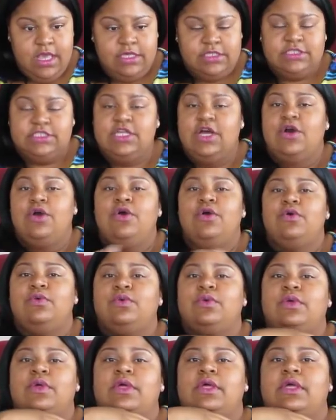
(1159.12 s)

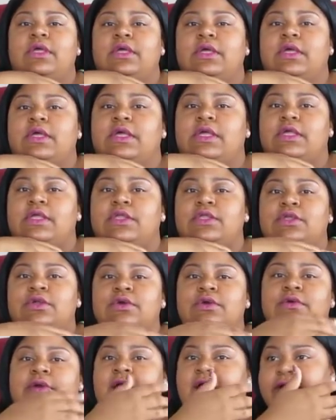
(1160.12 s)
So
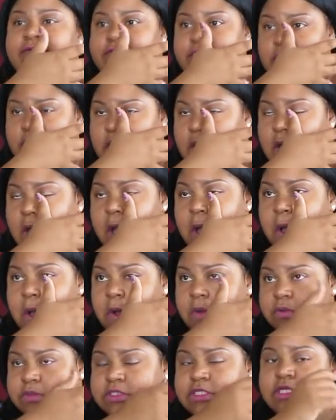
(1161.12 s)
you have to
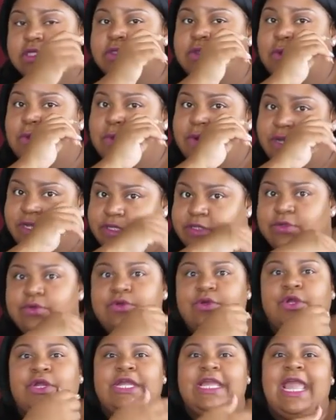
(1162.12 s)
go to the one
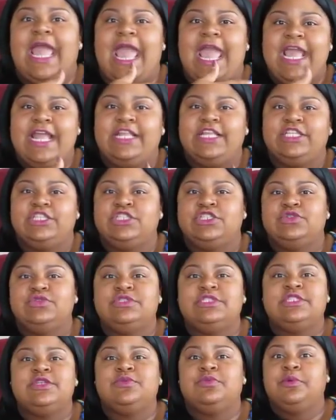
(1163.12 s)
who created you
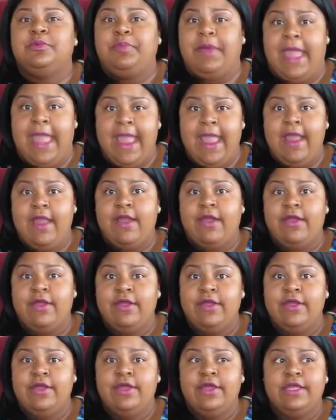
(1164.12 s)
to repair
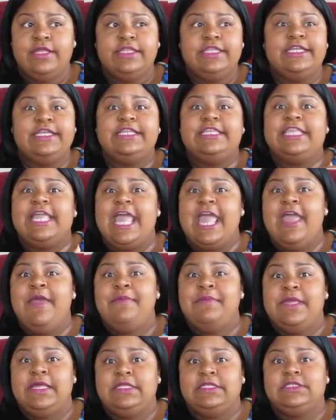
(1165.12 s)
the
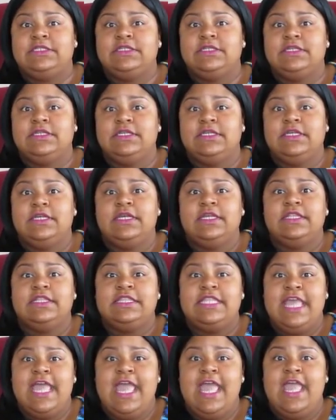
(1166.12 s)
damage
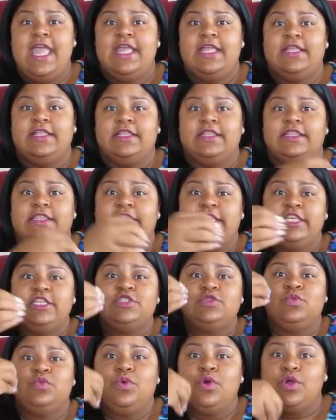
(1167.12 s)
that
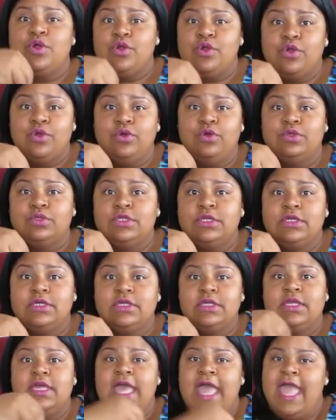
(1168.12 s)
this world
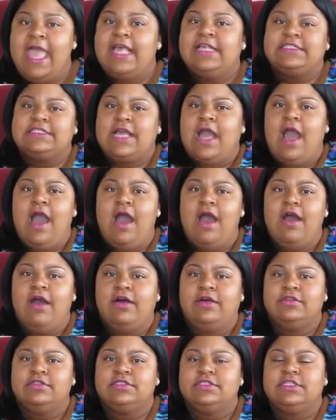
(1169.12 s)
has
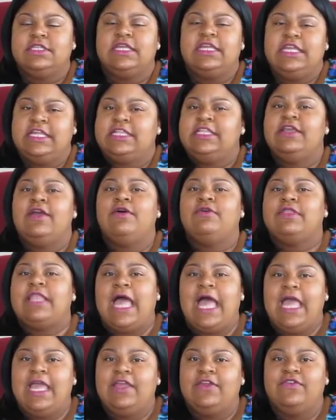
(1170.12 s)
caused in your
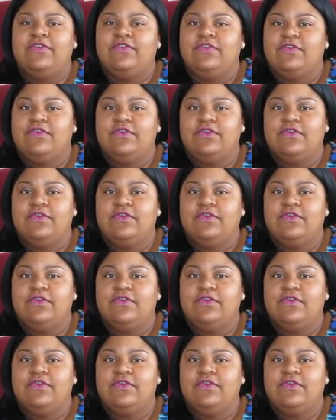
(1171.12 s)
life.